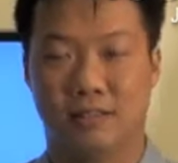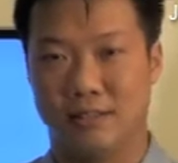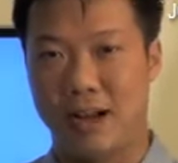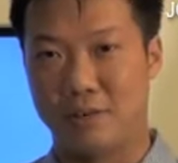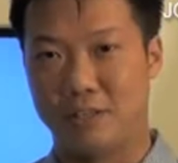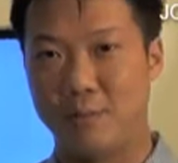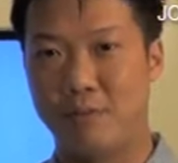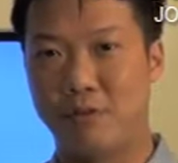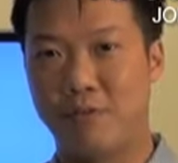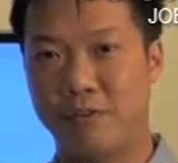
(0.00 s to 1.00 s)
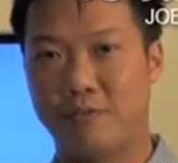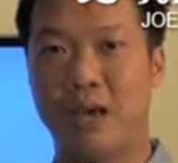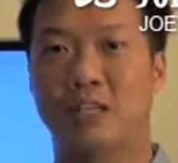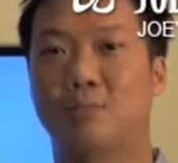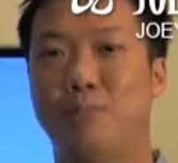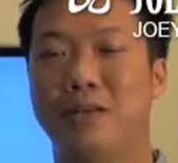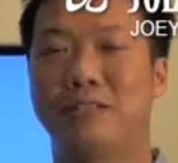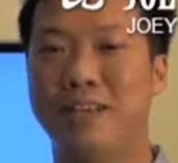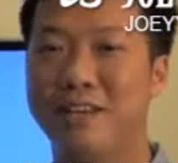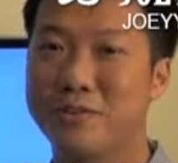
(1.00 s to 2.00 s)
Now, some of you have
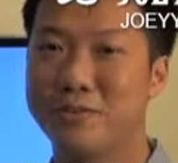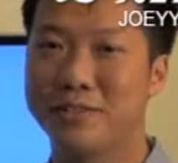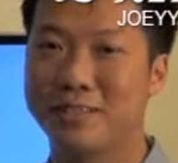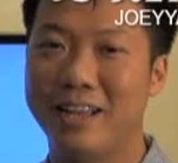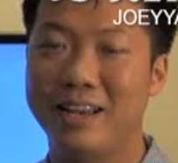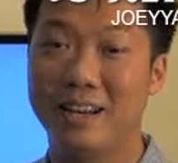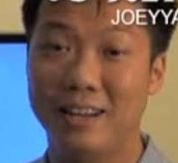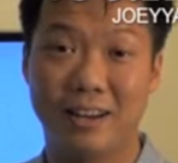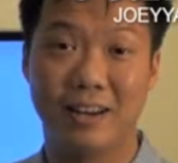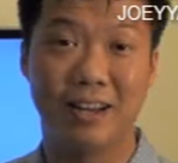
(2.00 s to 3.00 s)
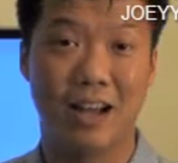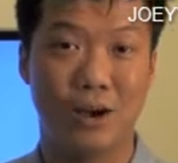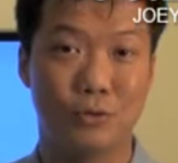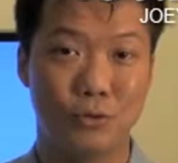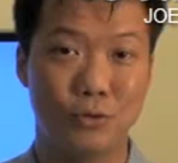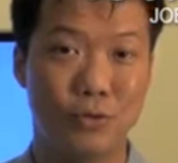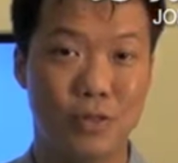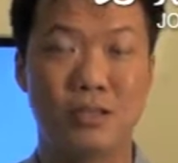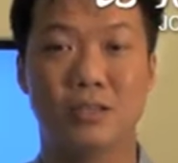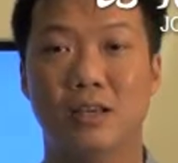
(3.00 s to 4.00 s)
expressed interest in learning how to do
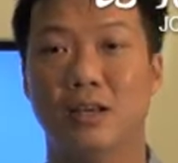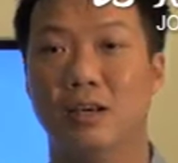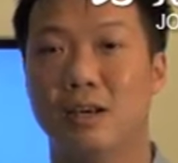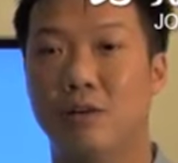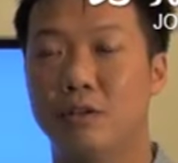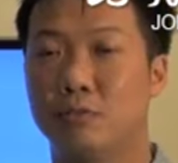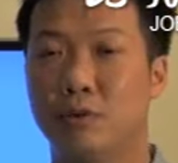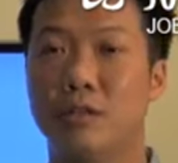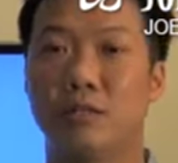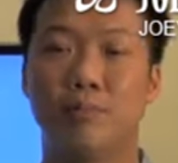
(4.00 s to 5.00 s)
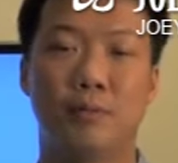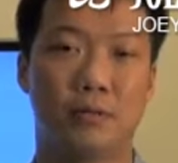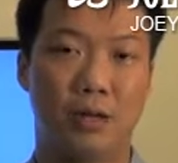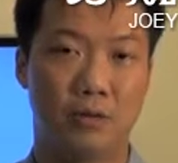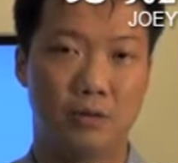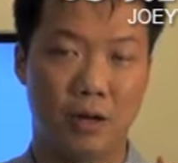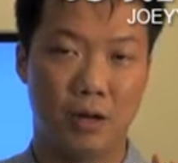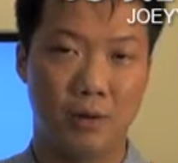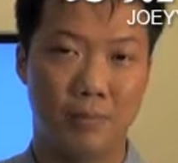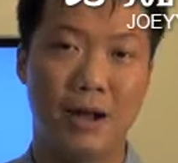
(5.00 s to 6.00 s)
this. Now it's really simple. Now
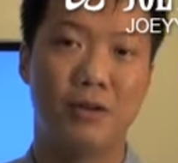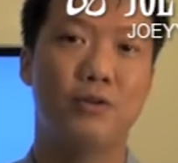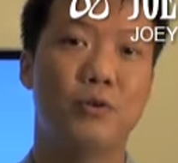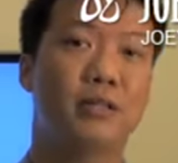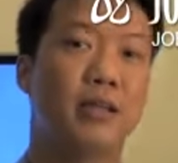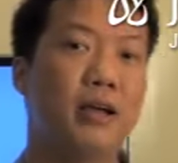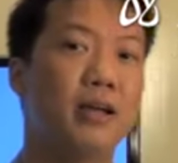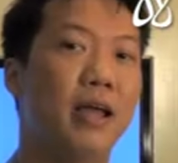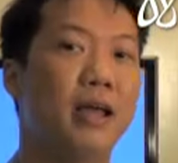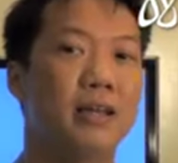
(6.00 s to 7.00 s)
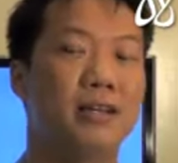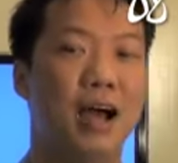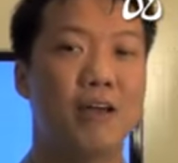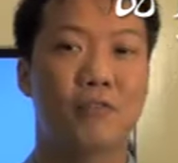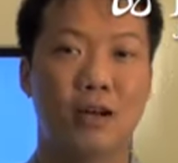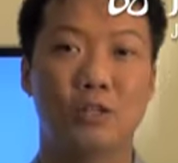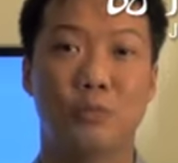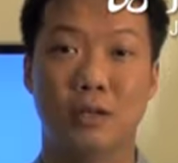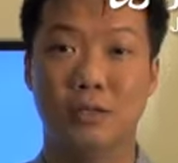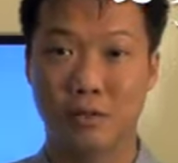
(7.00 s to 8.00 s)
either you attend a live class
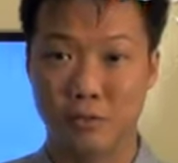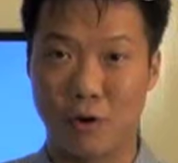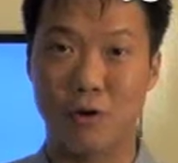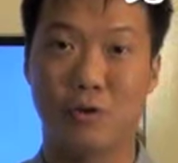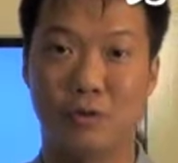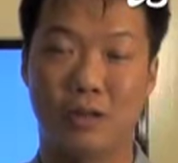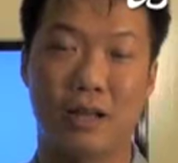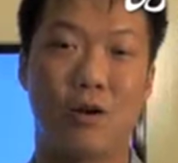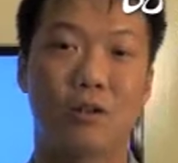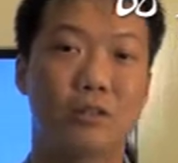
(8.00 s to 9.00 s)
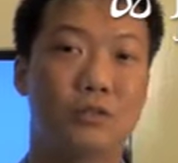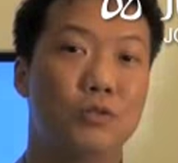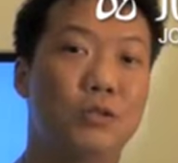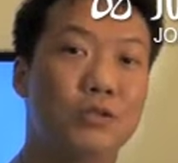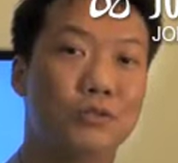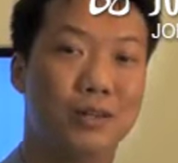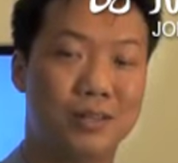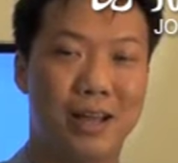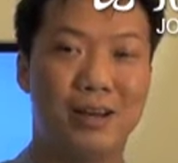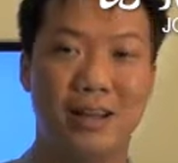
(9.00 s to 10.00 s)
with us and follow like all the students to
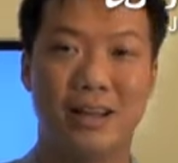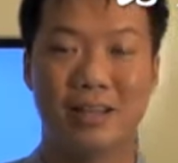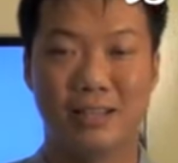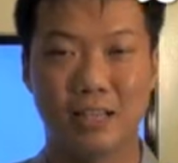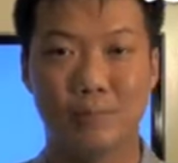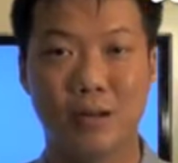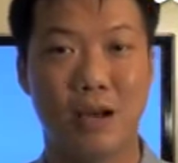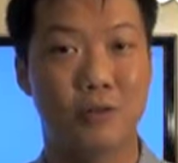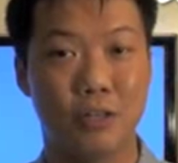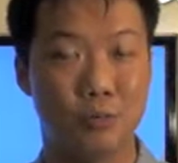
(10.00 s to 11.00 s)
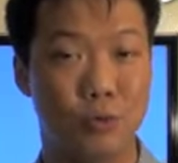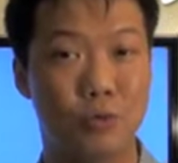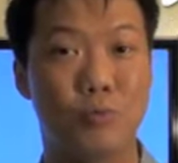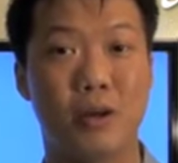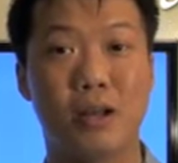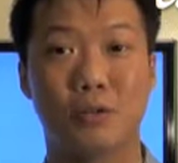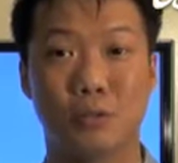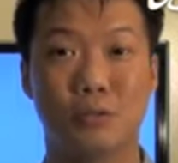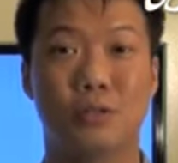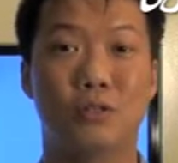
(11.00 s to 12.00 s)
attend a assessment. Nowadays we do bring our
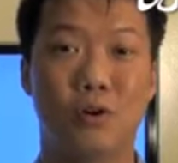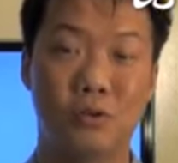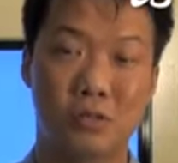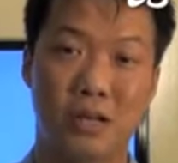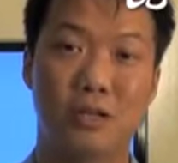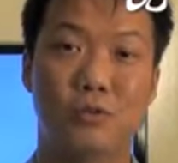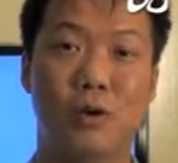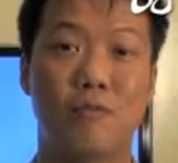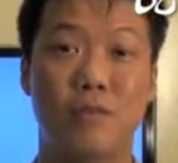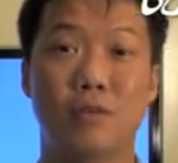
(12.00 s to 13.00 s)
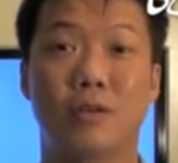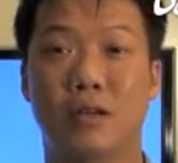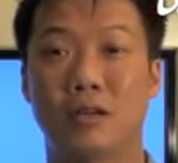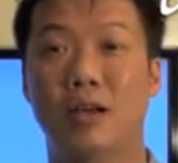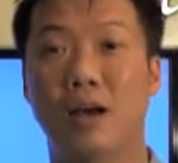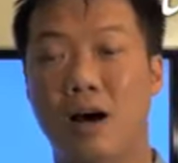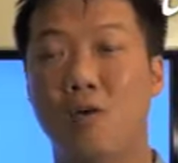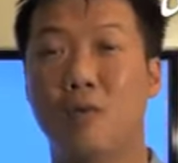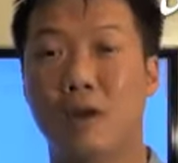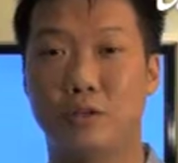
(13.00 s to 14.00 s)
students on site to have a look at how
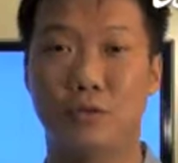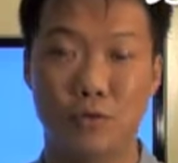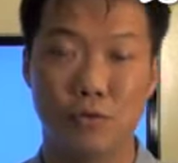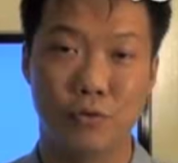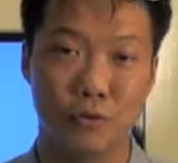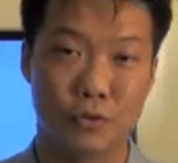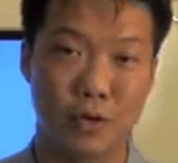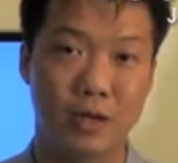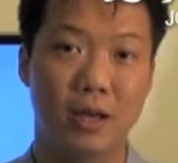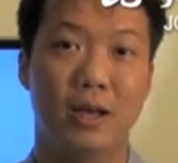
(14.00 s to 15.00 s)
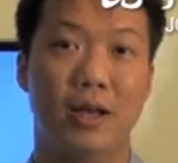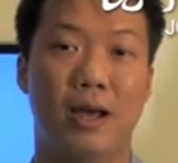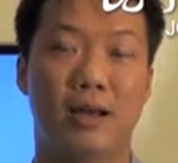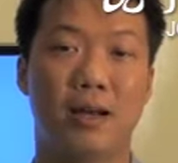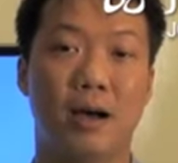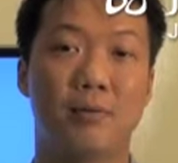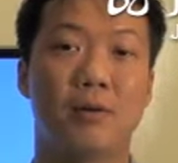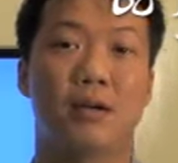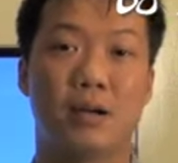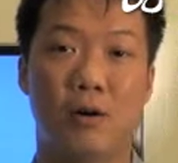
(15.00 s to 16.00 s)
we actually do Feng Shui. And
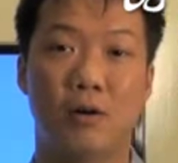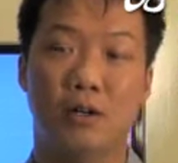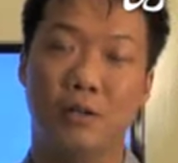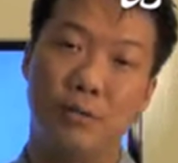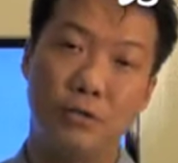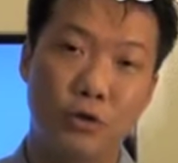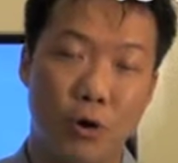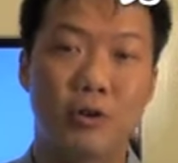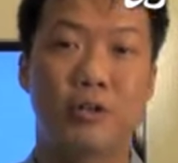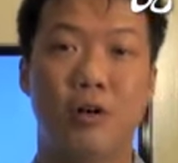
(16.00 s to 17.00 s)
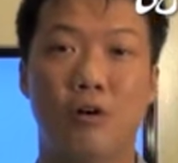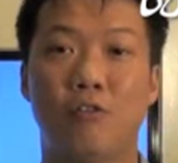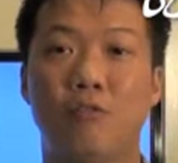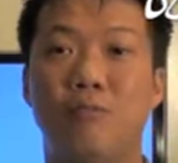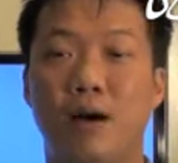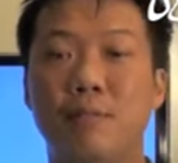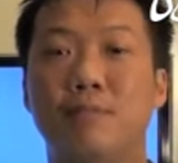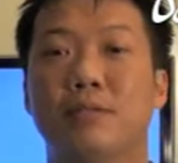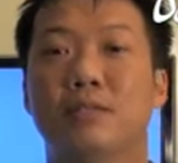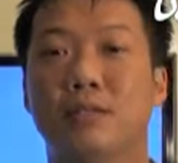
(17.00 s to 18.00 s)
now the majority of my
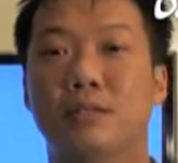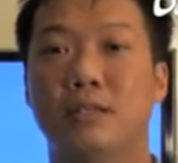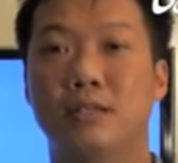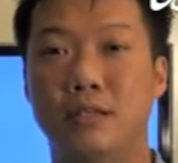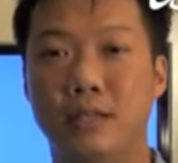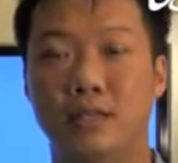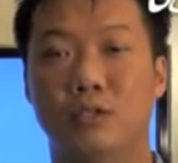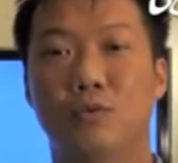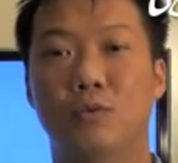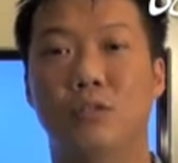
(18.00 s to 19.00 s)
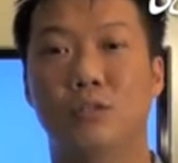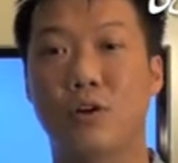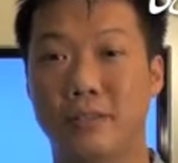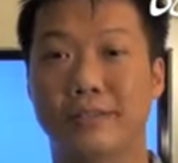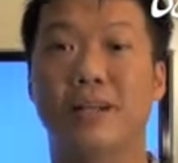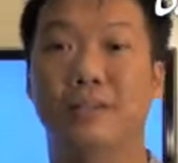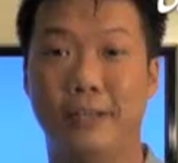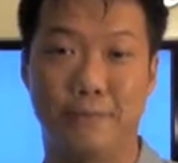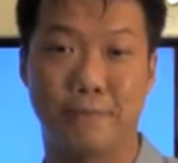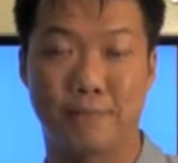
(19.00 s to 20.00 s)
business is geared towards
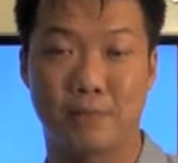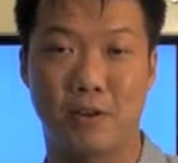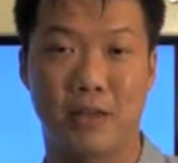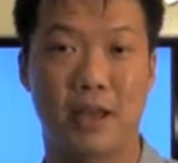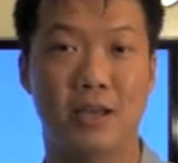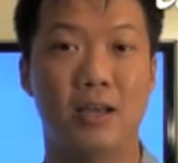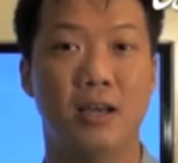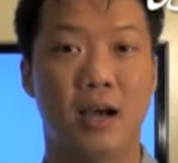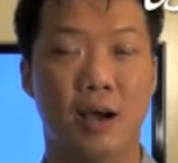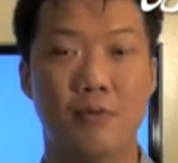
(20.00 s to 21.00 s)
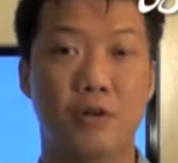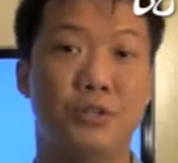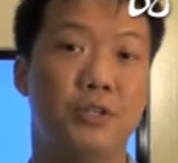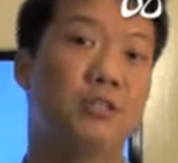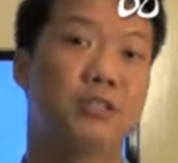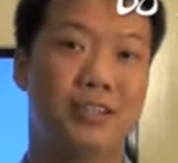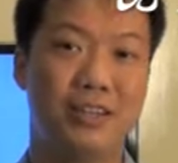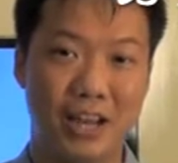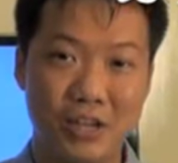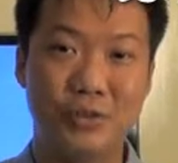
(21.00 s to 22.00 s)
consulting. Okay, I'm not just an
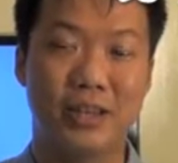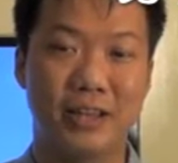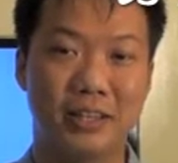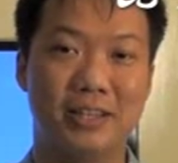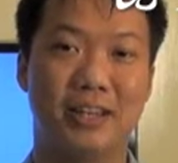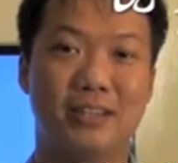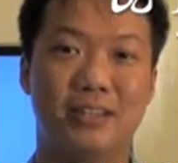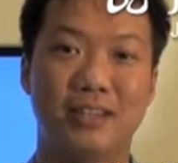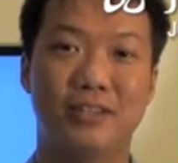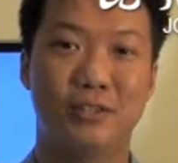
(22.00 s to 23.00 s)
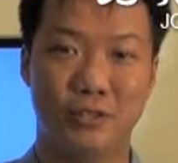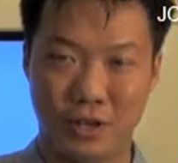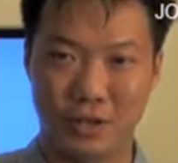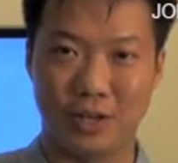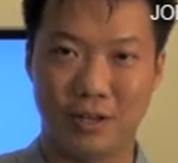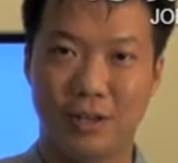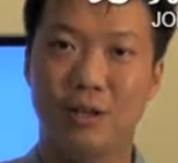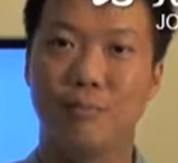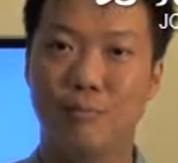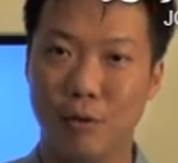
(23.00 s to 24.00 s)
educator that does teaching.
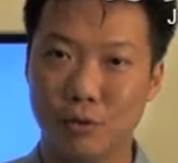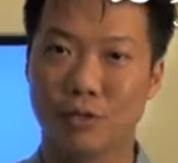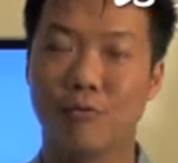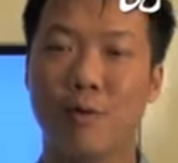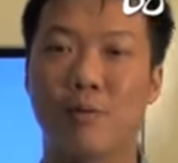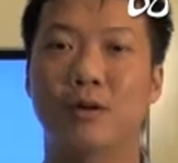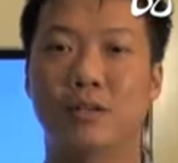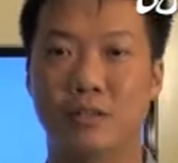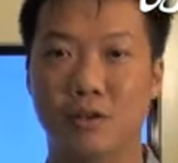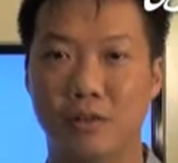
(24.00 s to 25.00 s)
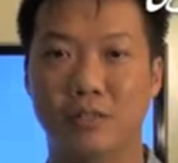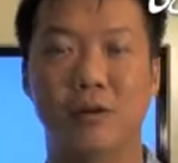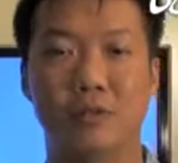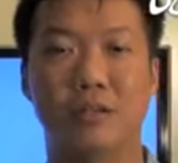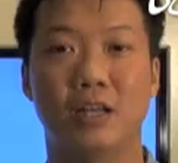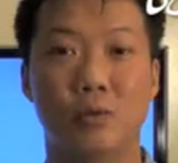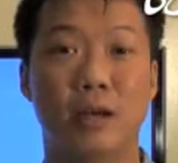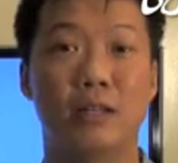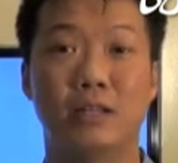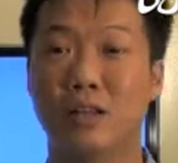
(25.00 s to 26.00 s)
Most of my work is in consulting. That's why I
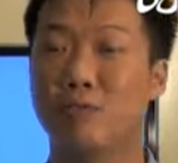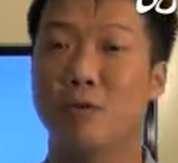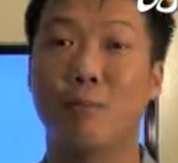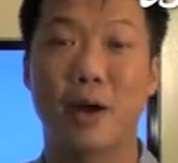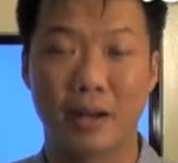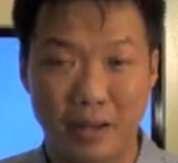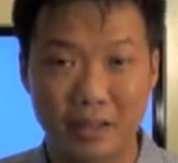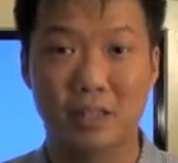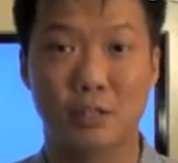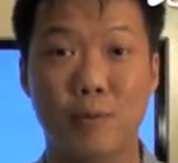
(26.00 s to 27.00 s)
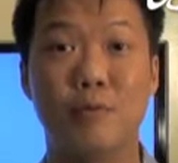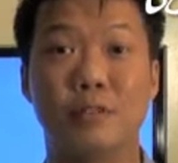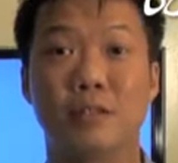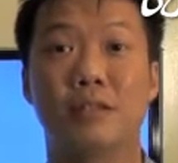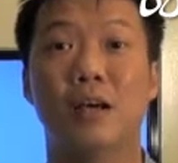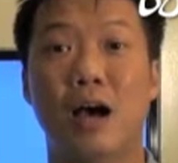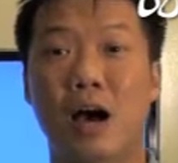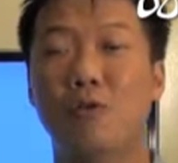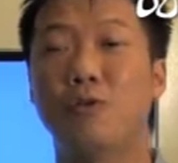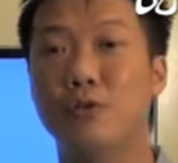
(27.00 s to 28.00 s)
can tell you from practical experiences
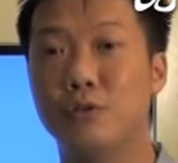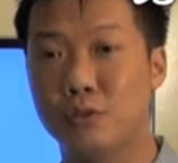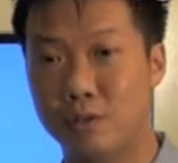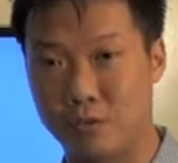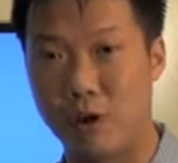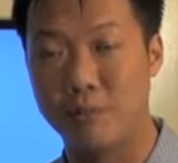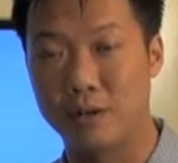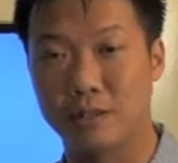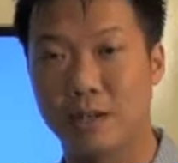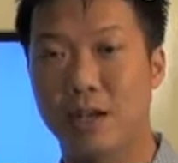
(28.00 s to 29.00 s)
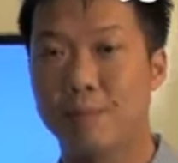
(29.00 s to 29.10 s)
how to use the formulas.